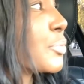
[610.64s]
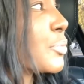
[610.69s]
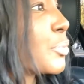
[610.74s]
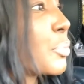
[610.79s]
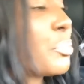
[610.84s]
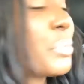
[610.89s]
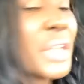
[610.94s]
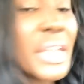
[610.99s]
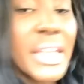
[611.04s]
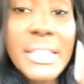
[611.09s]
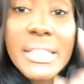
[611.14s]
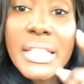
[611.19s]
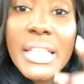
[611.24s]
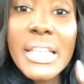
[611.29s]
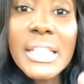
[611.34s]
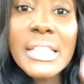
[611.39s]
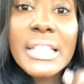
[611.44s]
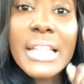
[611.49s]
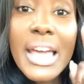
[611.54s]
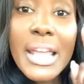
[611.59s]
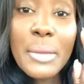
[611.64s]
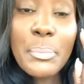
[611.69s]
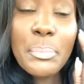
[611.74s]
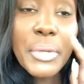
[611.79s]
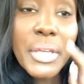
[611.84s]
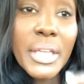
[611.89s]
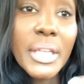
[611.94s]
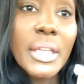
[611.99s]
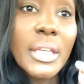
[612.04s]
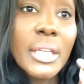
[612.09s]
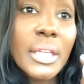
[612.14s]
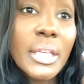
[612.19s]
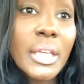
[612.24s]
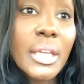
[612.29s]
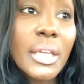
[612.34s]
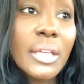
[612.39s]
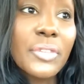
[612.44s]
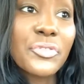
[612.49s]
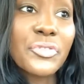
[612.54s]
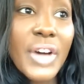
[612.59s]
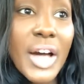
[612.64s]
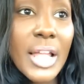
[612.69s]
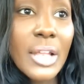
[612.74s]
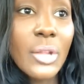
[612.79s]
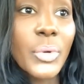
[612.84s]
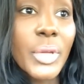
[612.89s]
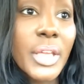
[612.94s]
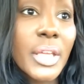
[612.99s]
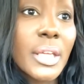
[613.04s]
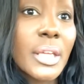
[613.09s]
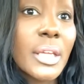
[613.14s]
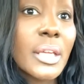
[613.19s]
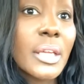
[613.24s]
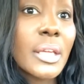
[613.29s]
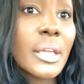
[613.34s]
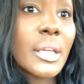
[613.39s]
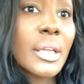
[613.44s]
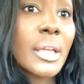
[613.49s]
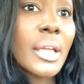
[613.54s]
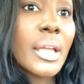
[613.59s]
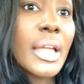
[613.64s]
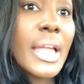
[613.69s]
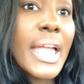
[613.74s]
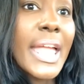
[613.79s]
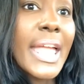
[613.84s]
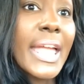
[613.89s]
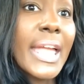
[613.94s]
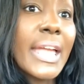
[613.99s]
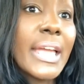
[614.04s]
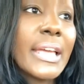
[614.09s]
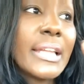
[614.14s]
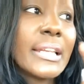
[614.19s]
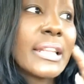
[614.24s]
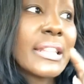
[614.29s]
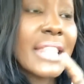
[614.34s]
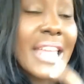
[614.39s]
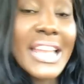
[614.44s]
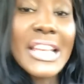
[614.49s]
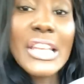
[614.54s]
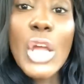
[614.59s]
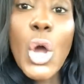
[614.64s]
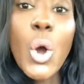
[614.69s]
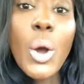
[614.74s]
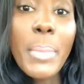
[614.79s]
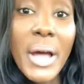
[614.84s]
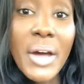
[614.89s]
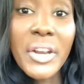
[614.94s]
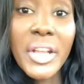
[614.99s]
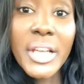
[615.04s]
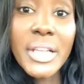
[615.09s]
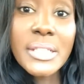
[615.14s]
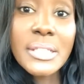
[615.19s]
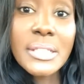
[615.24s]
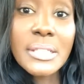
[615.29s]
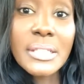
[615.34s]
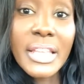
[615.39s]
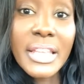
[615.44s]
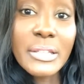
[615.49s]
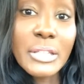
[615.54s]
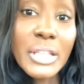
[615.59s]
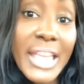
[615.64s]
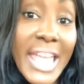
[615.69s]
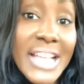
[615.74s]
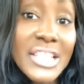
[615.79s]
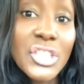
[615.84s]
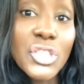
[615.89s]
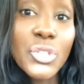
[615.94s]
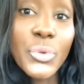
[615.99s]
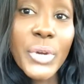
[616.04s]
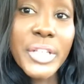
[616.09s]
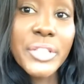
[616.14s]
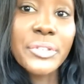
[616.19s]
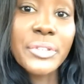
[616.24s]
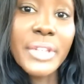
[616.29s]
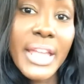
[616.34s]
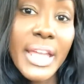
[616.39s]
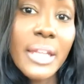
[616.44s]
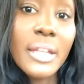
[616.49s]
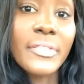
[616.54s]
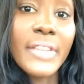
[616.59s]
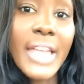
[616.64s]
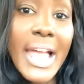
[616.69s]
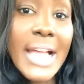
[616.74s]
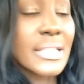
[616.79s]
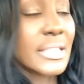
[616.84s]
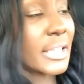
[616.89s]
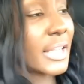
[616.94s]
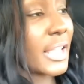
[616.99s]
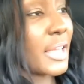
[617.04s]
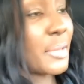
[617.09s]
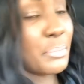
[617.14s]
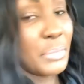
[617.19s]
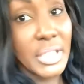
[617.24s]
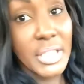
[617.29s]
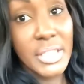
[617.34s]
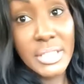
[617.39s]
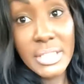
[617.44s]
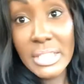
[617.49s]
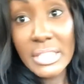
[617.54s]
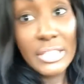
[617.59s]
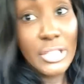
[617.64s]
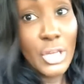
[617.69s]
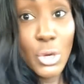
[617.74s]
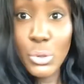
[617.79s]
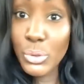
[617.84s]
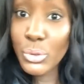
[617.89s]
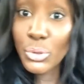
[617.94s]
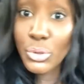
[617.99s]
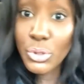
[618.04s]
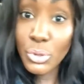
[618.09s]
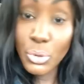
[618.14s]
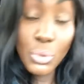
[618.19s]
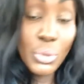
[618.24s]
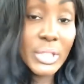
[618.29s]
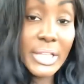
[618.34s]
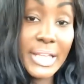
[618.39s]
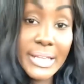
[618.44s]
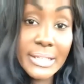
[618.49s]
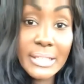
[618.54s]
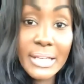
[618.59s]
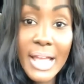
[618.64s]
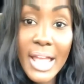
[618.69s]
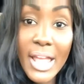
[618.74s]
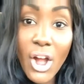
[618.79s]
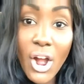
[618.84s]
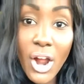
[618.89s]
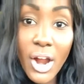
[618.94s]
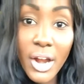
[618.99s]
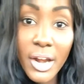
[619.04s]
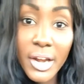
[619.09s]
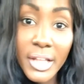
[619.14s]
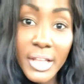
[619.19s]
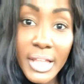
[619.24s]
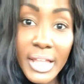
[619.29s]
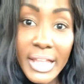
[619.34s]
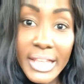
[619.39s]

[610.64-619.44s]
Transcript: BET's got a big following and they know about us. The casting director, the head of casting at BET knows who Clayton and I are.